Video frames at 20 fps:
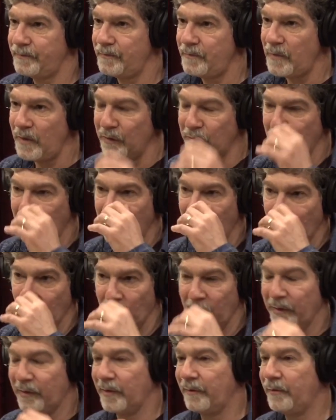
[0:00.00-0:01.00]
So in other
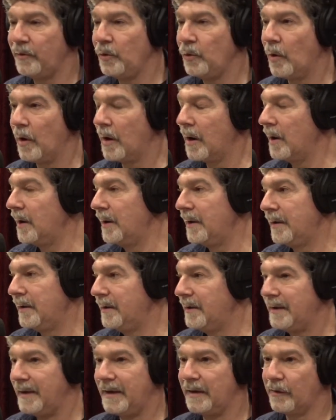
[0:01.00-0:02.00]
words, if you are
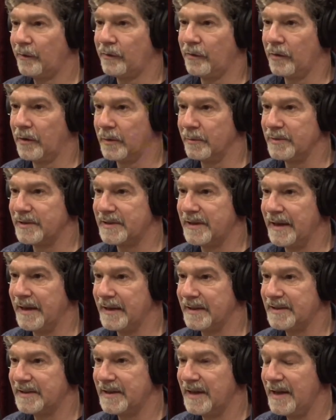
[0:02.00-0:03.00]
in a
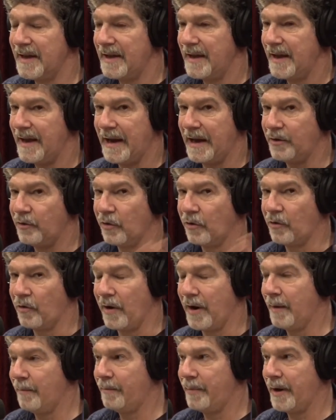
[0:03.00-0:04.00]
circumstance and your
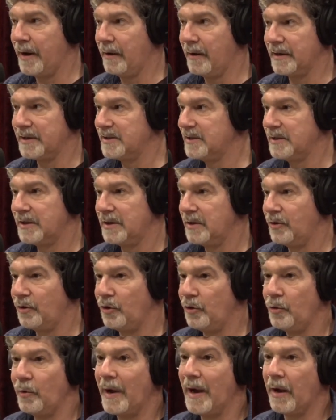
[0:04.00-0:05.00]
grandparents
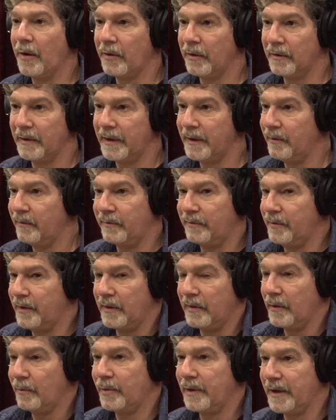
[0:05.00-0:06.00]
knew how to live
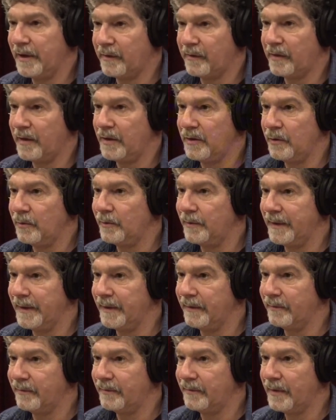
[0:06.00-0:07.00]
in the place that you
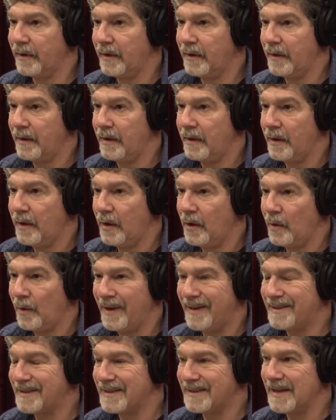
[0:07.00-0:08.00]
live,
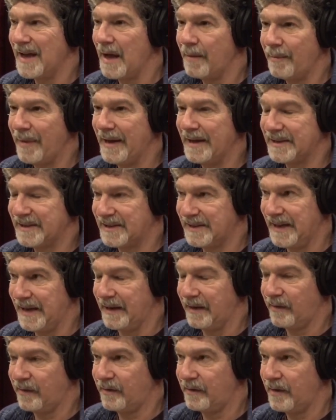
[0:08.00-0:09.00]
it does not make
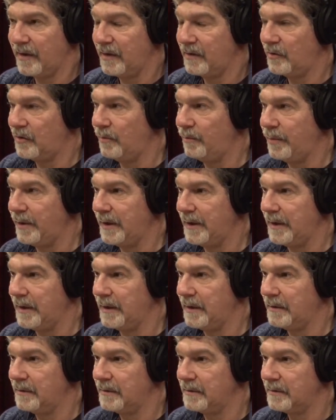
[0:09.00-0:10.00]
sense to
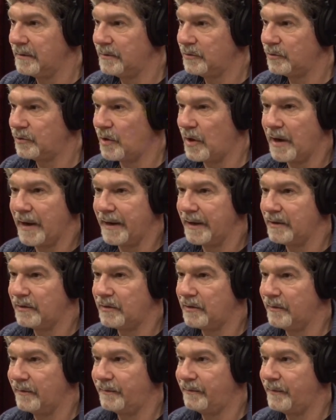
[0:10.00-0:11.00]
be trying
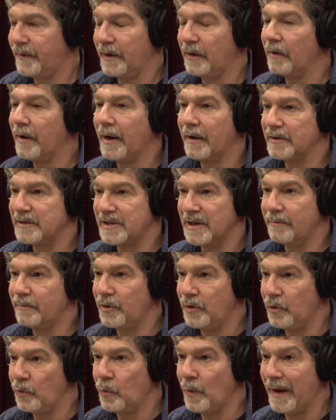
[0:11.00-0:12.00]
to figure out some
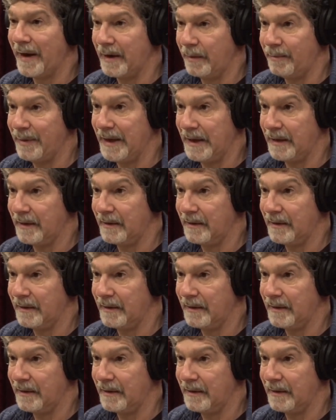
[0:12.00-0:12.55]
new way to be.